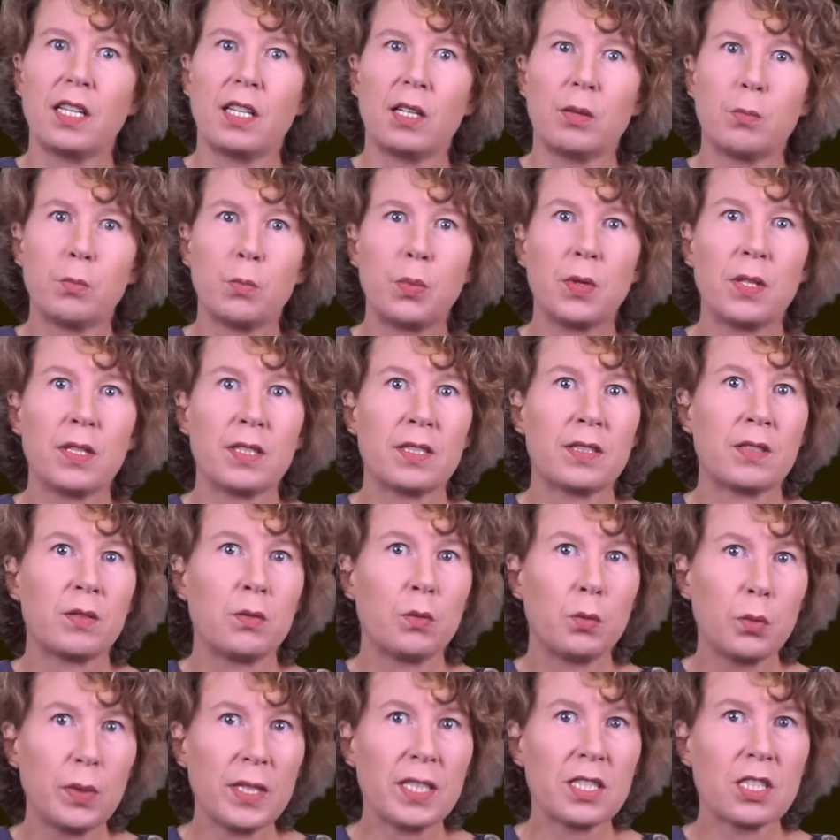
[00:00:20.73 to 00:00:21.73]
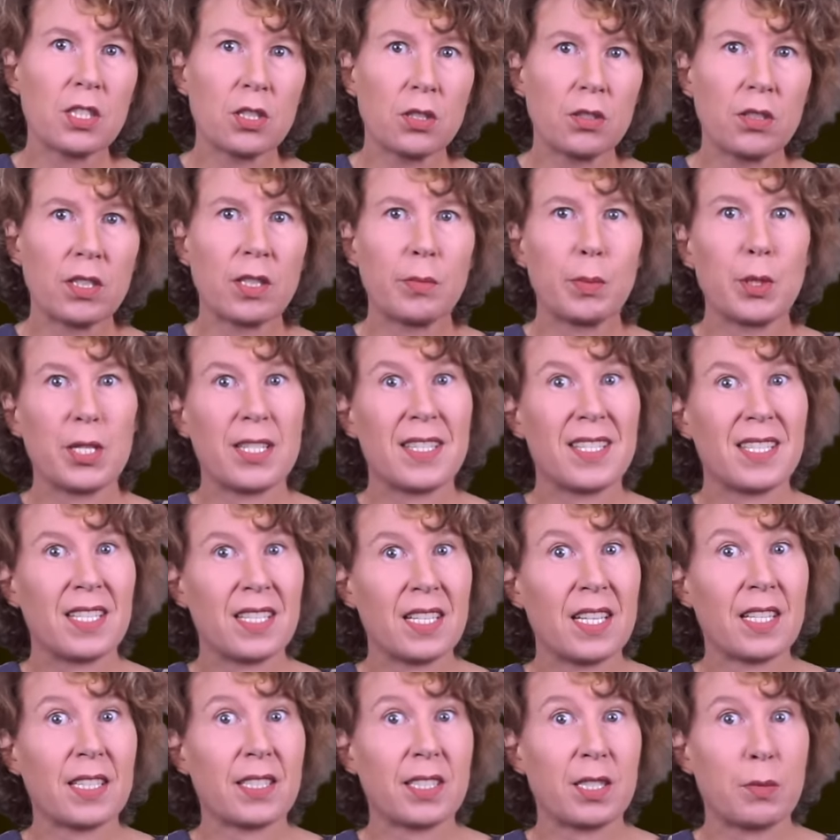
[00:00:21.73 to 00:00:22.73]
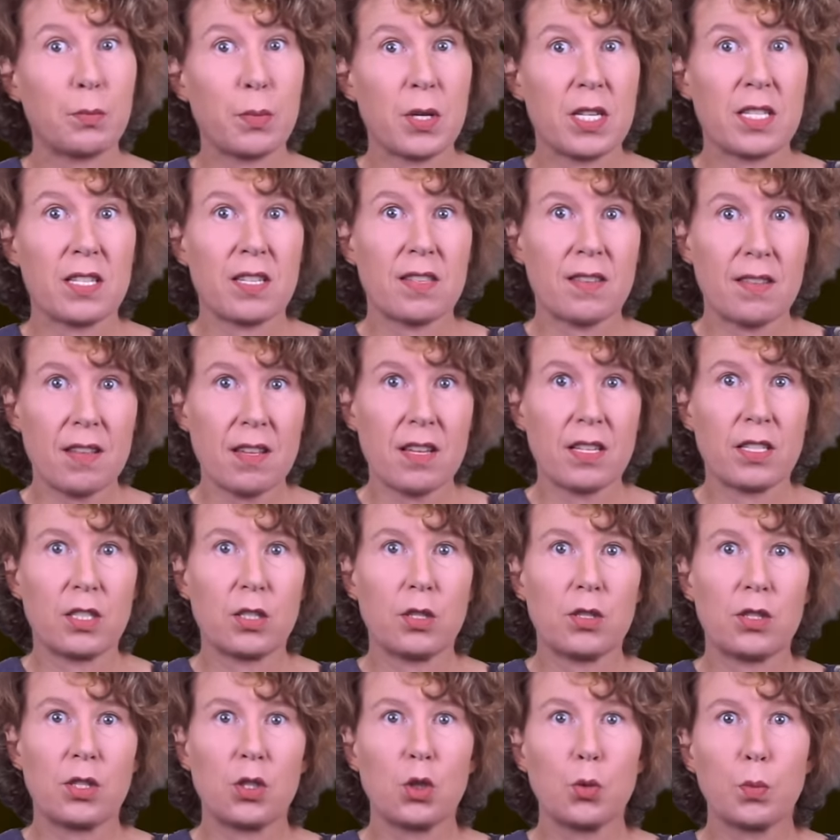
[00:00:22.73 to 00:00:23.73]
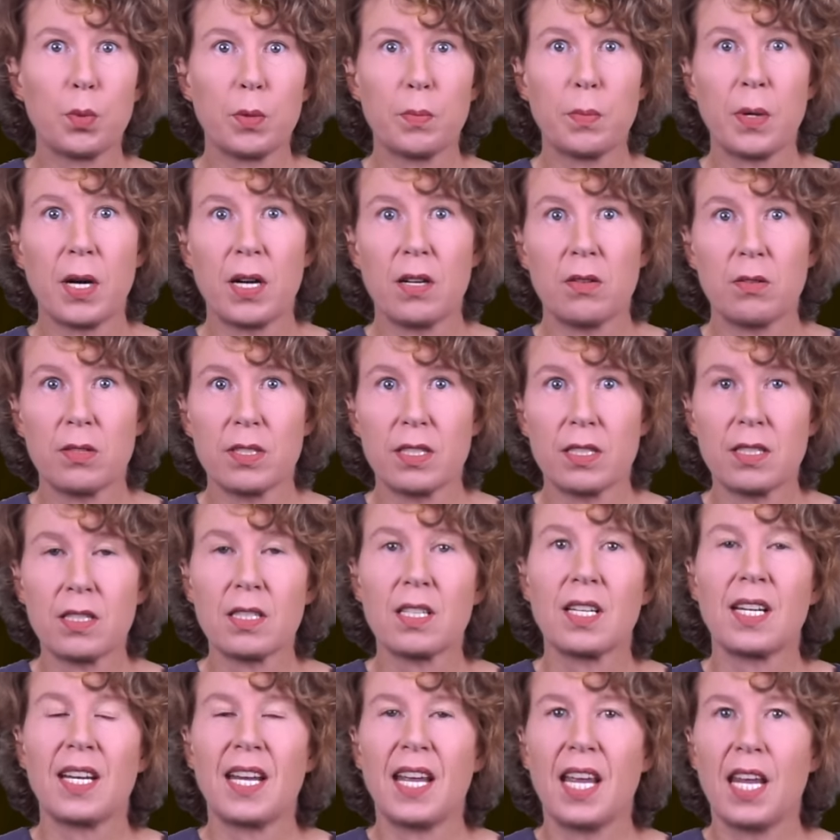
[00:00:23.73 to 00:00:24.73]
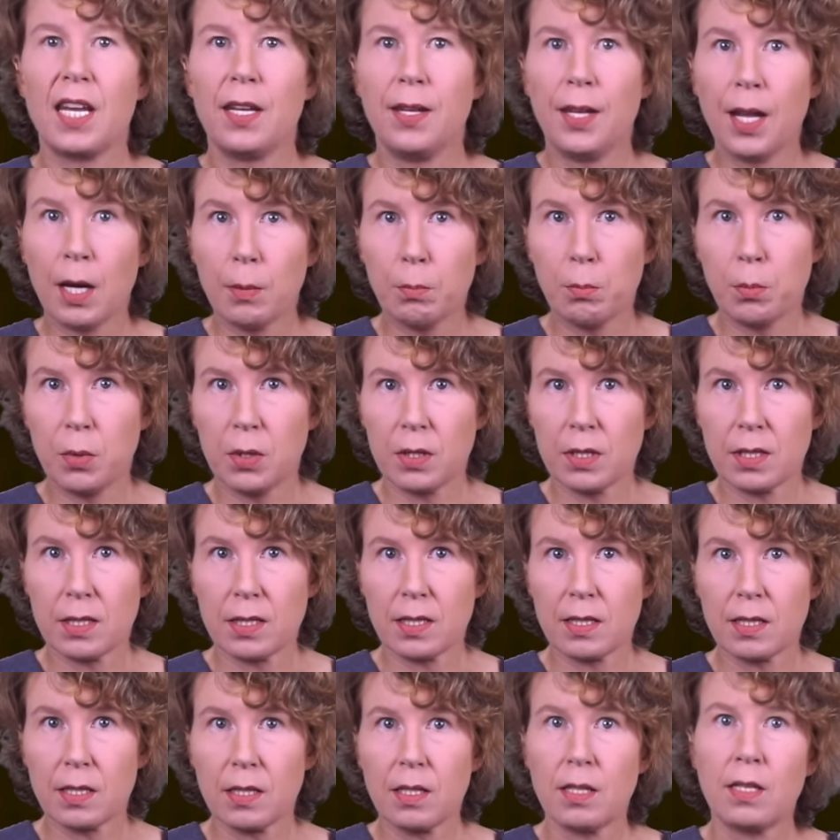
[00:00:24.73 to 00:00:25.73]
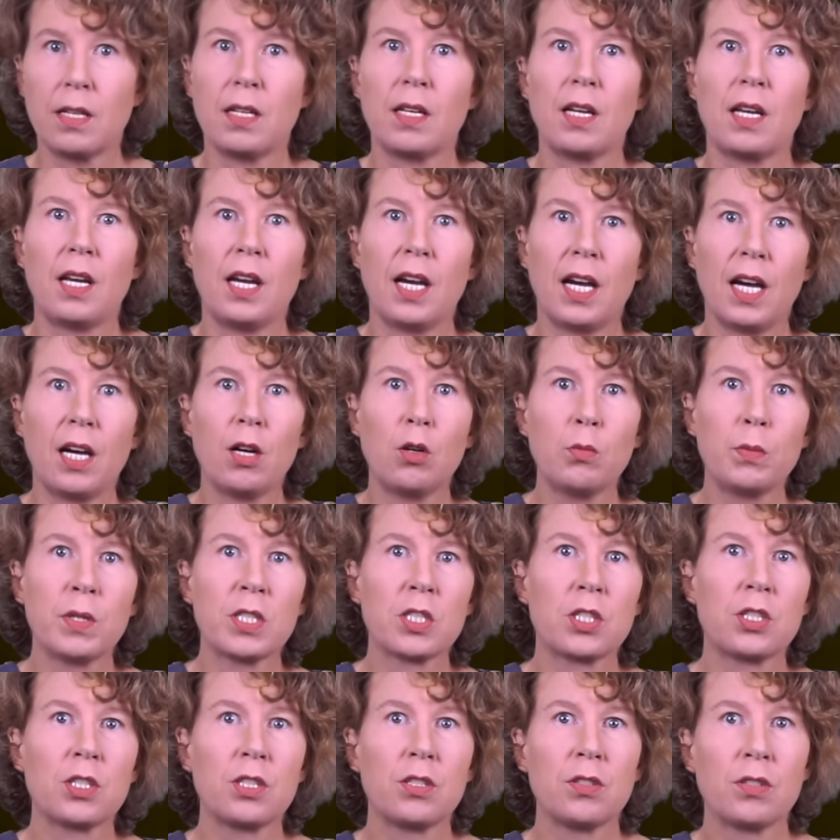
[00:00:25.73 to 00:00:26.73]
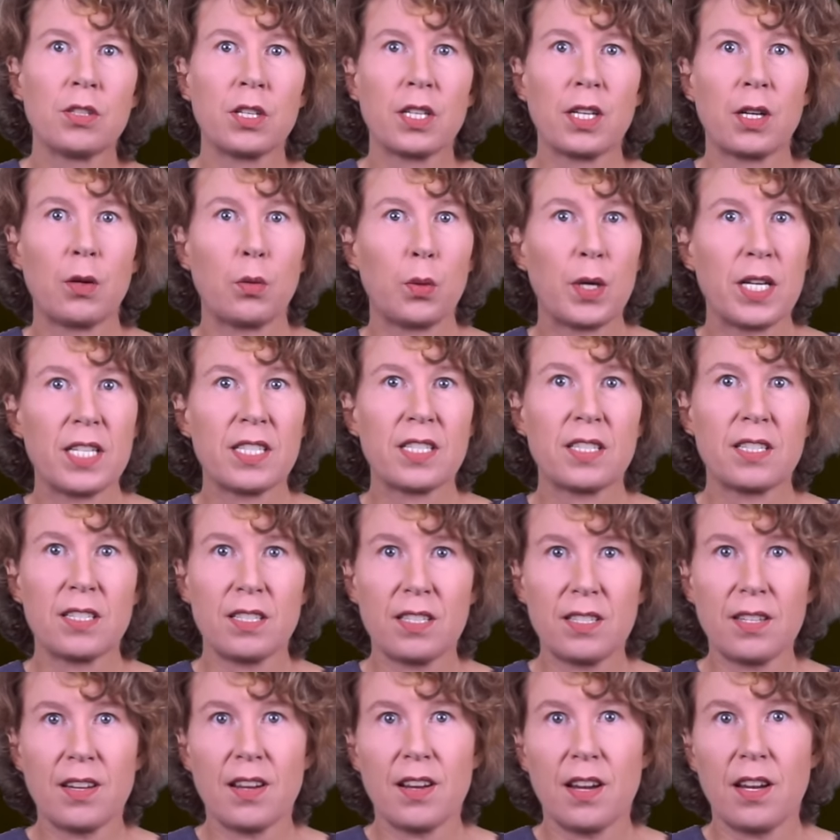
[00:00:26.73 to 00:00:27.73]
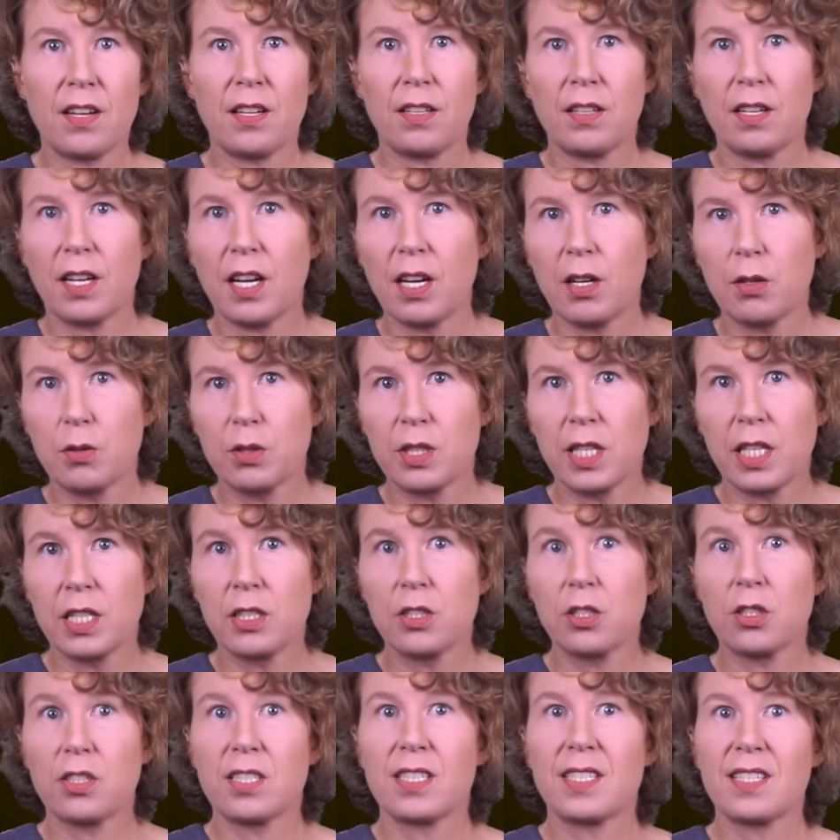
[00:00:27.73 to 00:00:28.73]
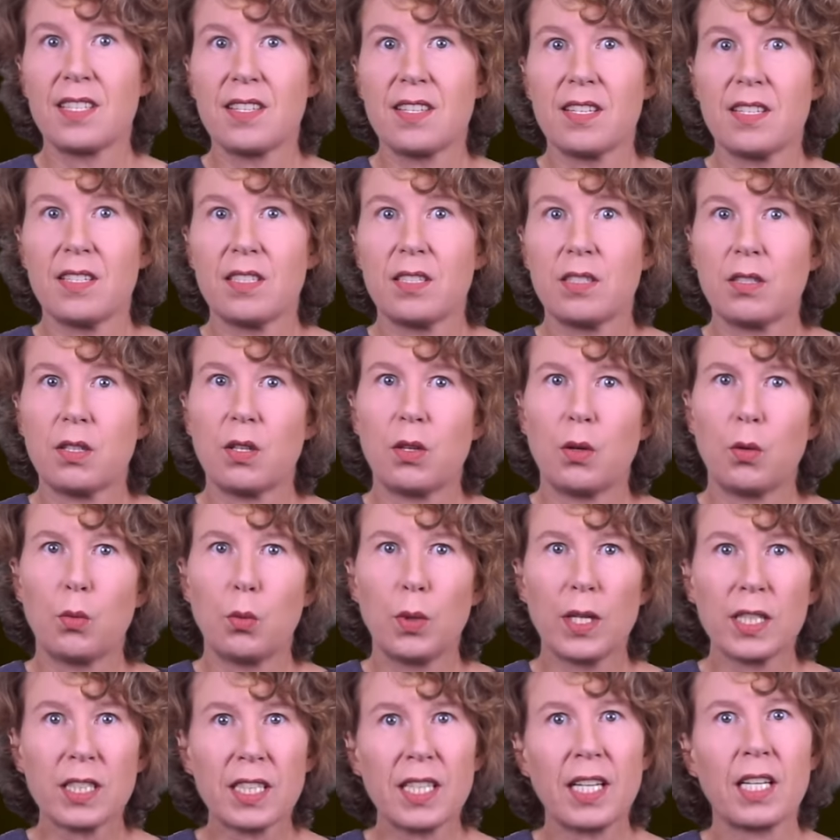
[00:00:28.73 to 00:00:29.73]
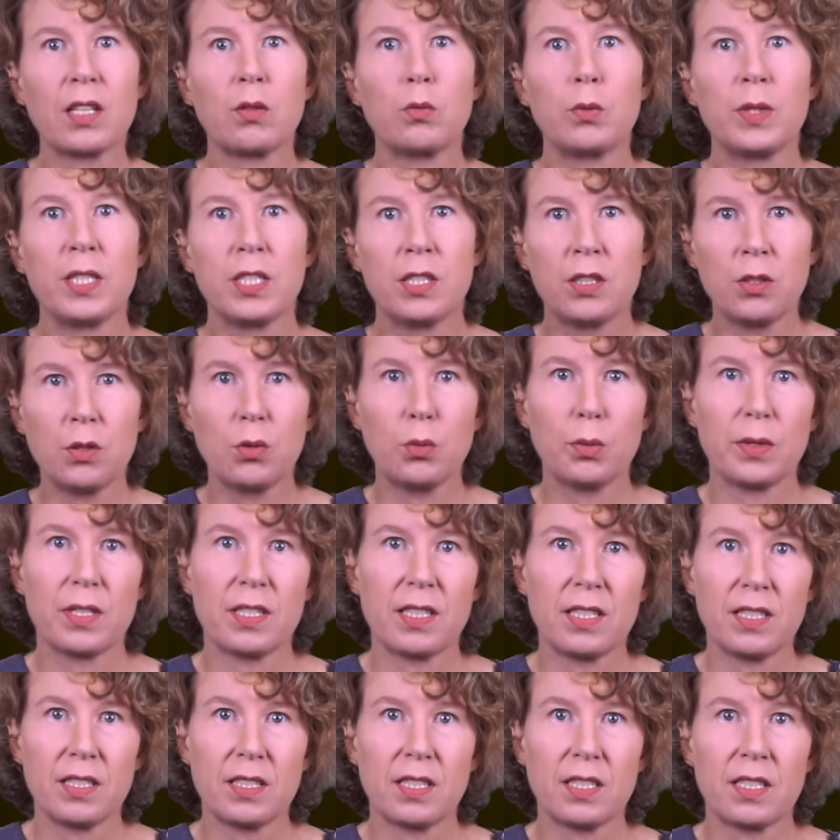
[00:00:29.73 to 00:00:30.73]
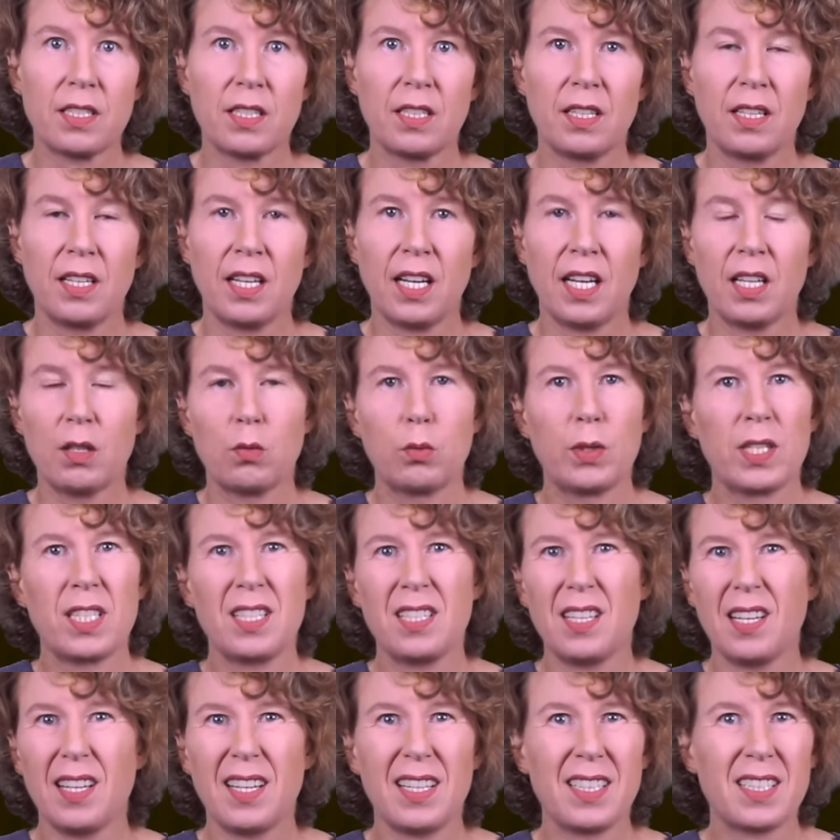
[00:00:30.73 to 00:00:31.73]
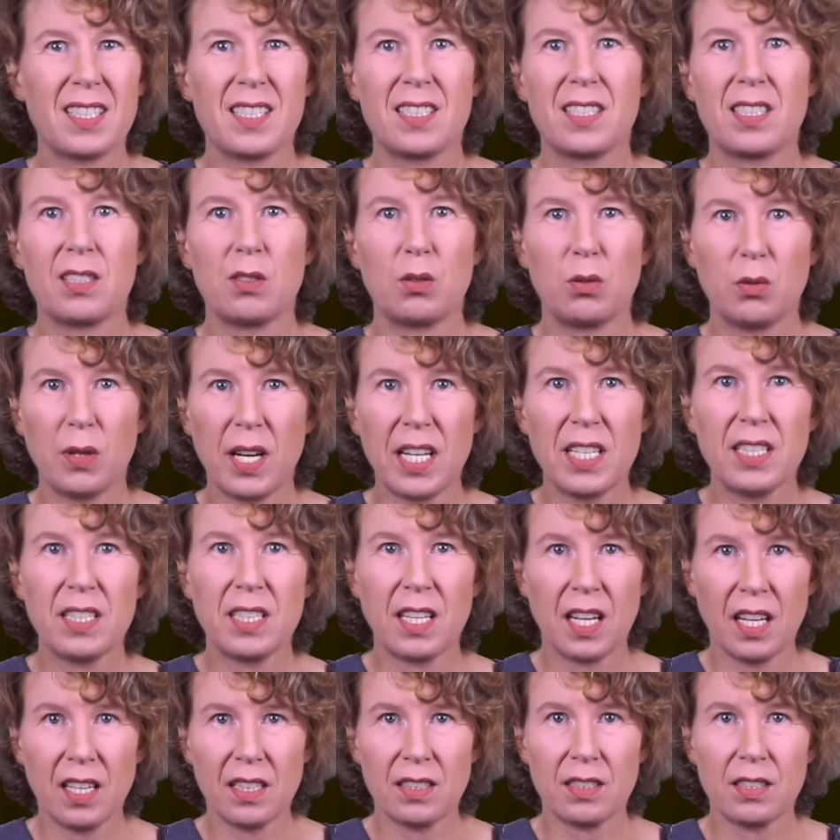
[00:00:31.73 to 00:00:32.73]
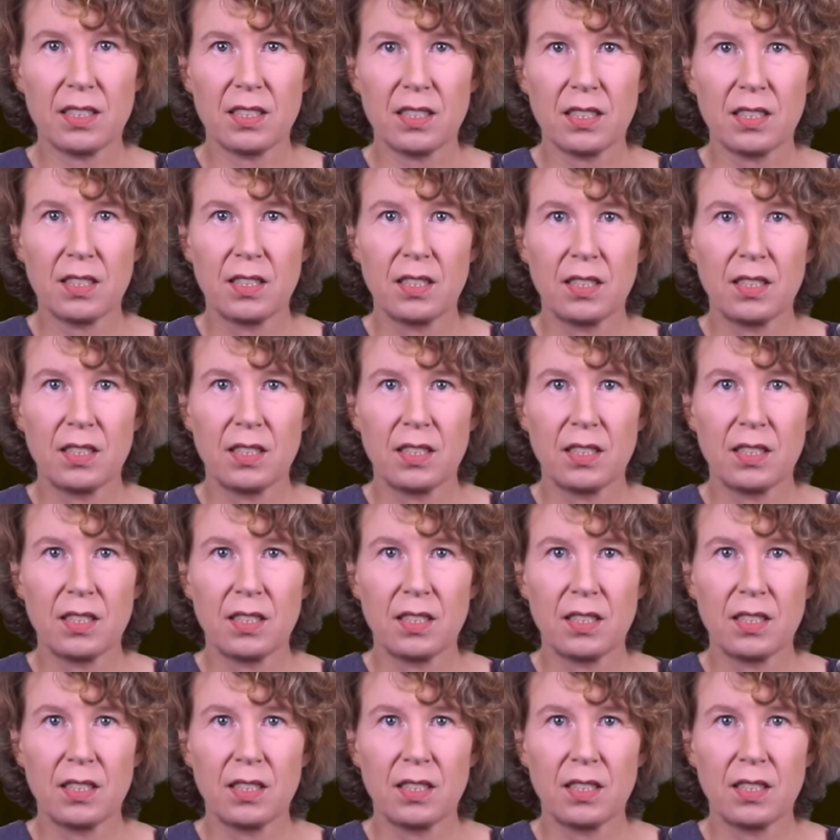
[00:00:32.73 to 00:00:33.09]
But we'll talk about the next best thing to superpowers numbers. How much nuclear waste is there? How dangerous is it? What can we do with it? And what the heck is a ray cat?